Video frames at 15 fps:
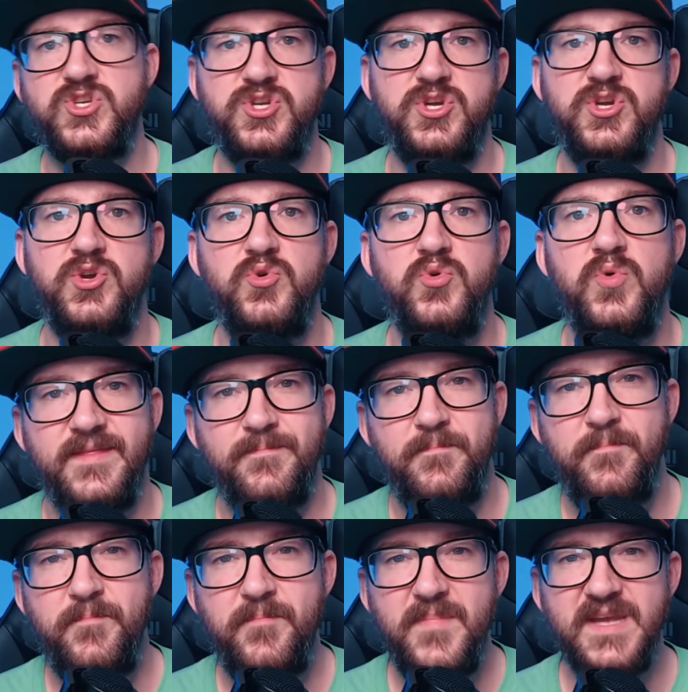Two,
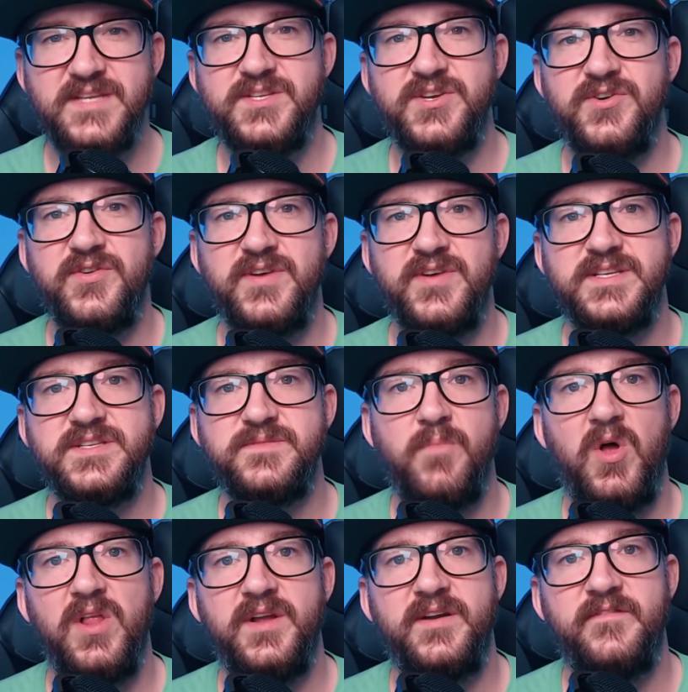Mixer is a
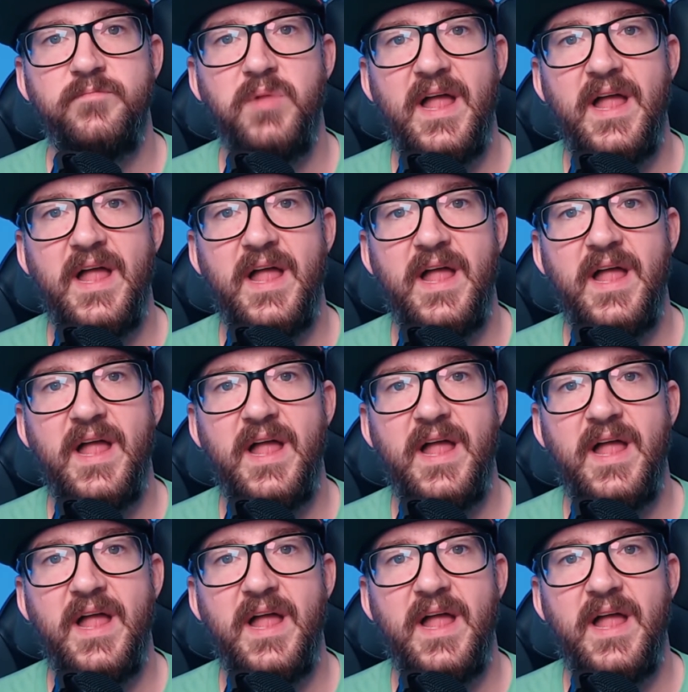small enough